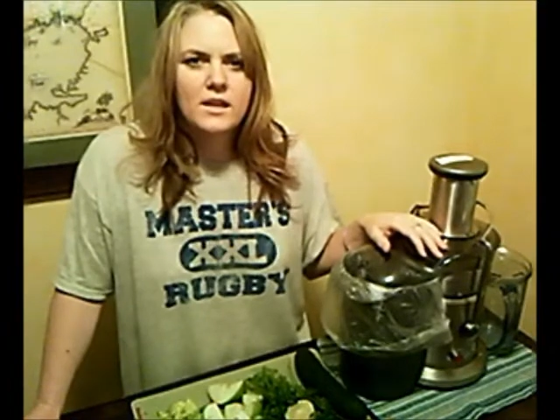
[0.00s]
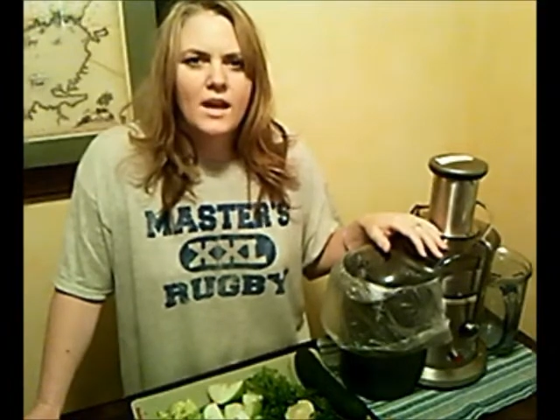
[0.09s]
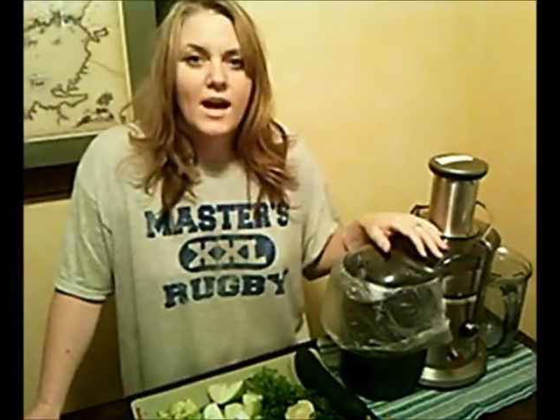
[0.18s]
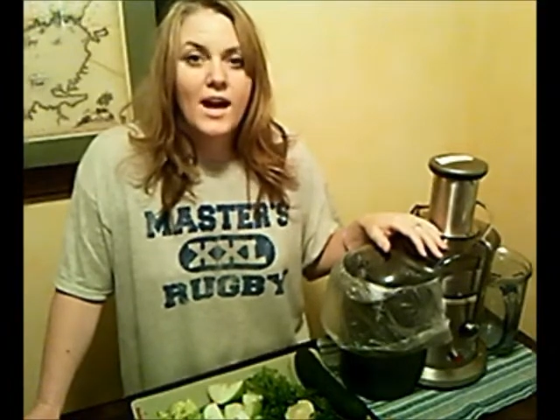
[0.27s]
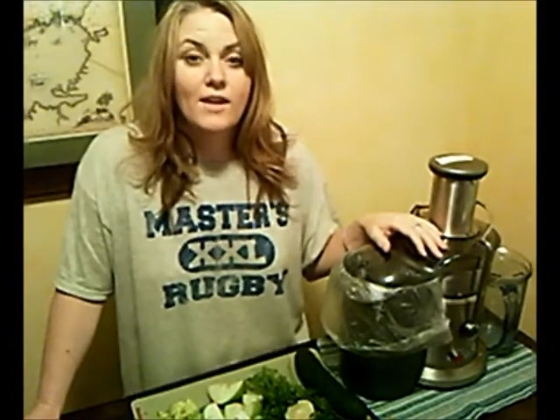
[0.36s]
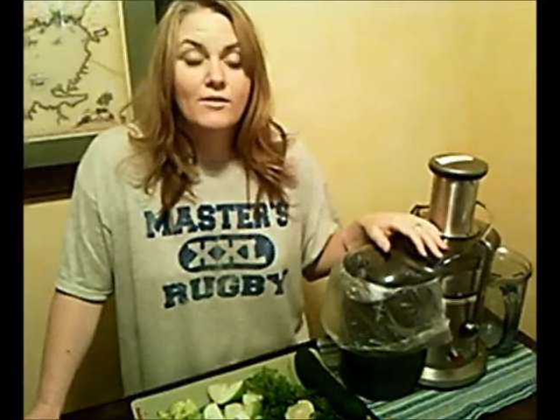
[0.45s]

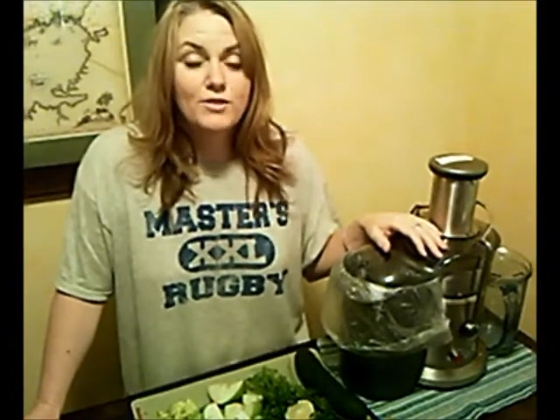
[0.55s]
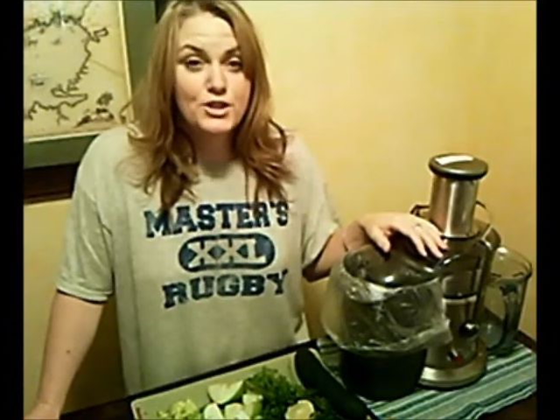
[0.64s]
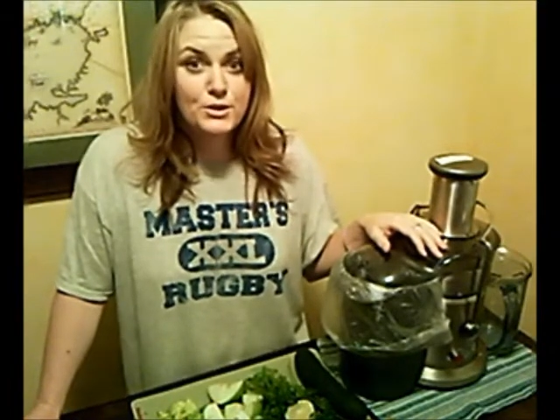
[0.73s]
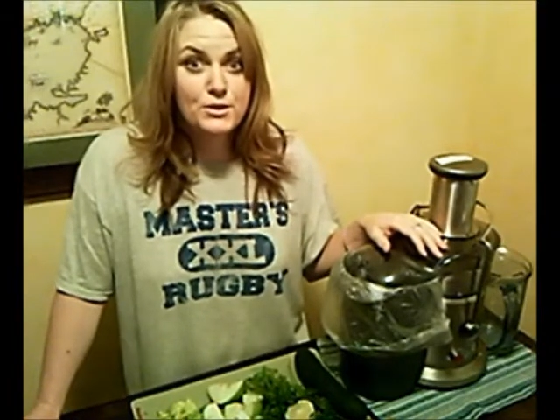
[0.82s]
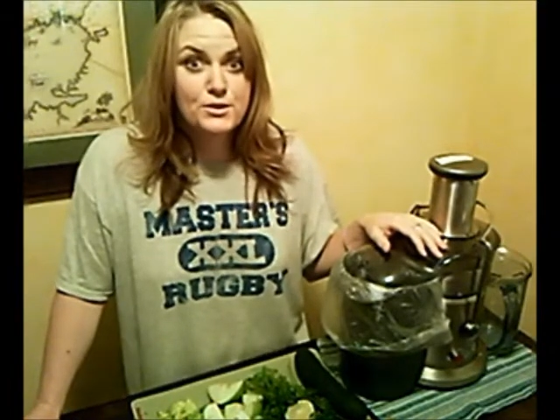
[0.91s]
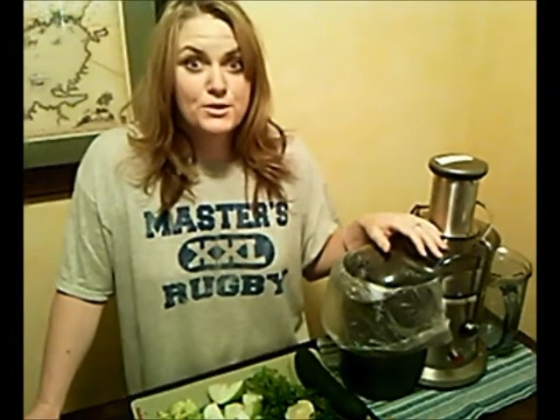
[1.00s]
Have
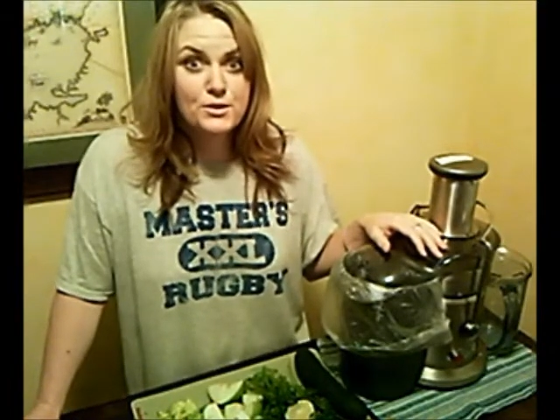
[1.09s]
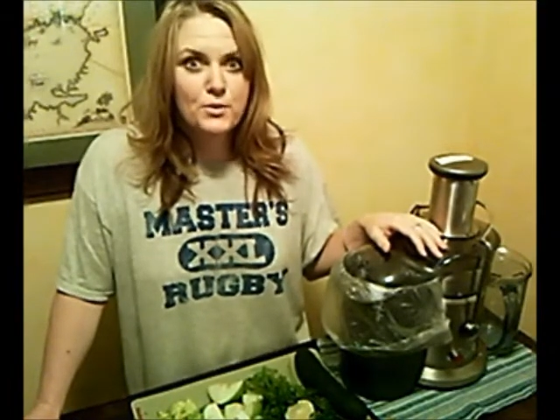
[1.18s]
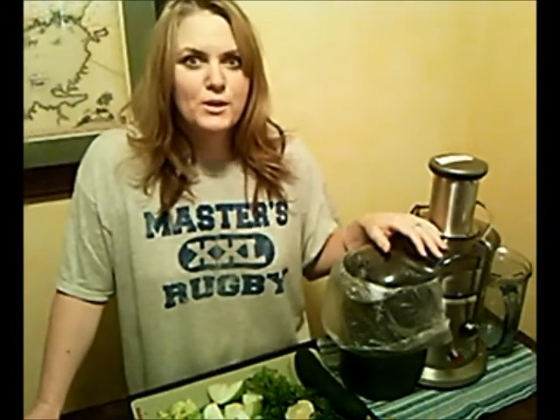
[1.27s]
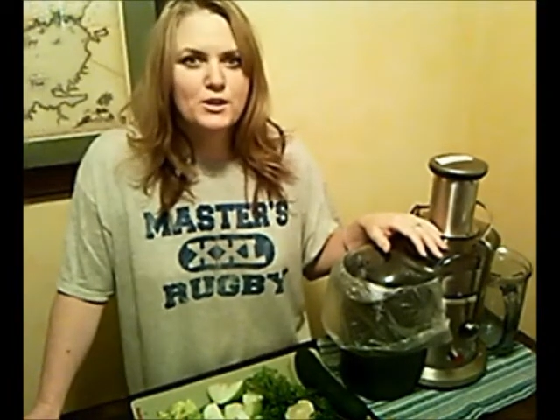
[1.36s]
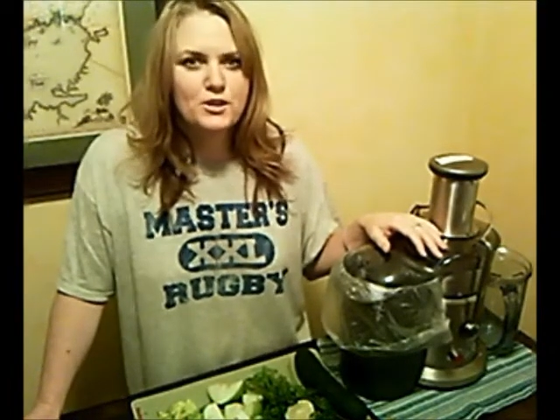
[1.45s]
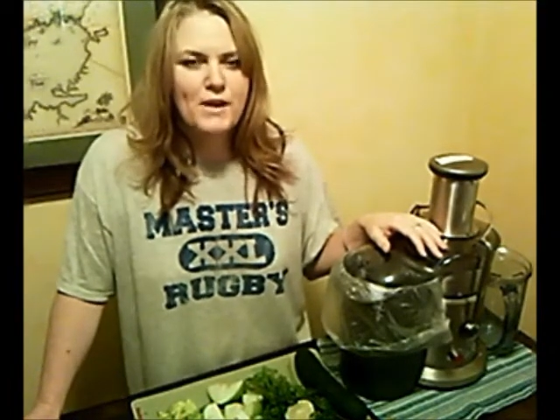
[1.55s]
Juicer
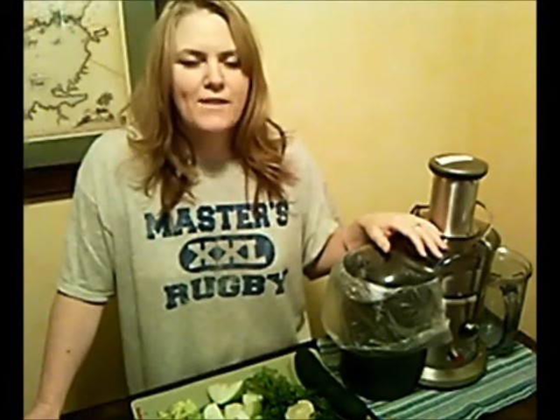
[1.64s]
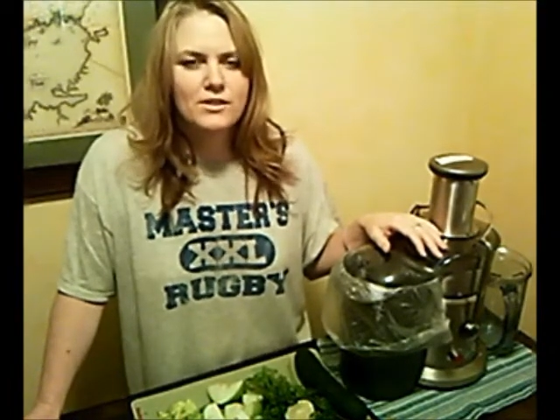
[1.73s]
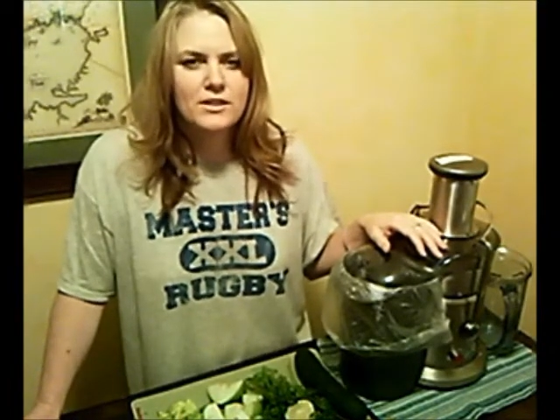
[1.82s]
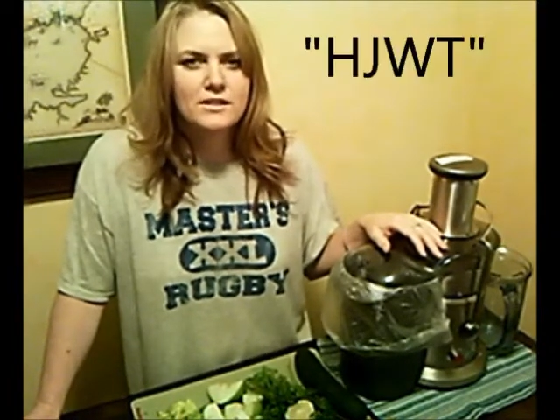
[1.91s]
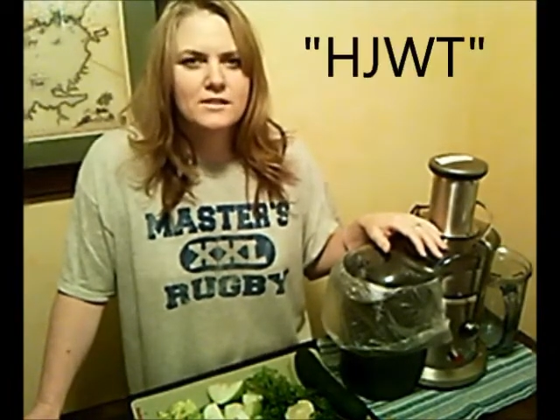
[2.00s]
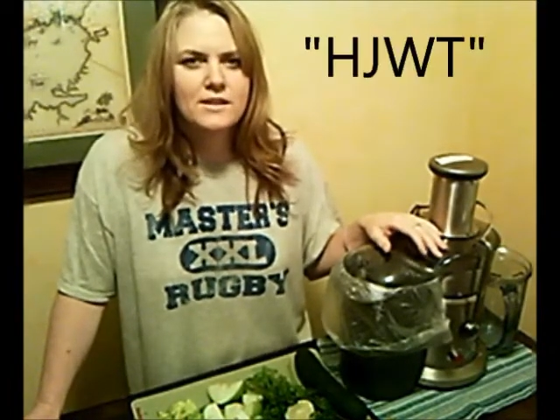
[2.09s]
Will
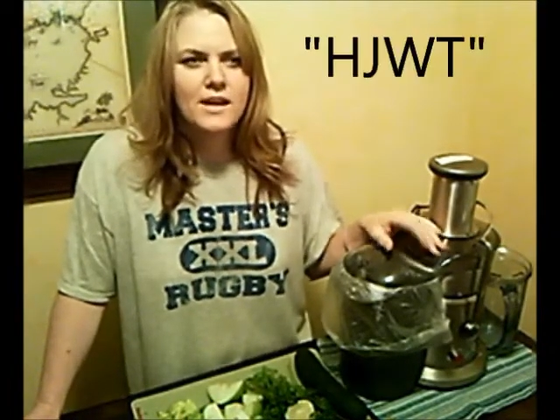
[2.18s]
Travel.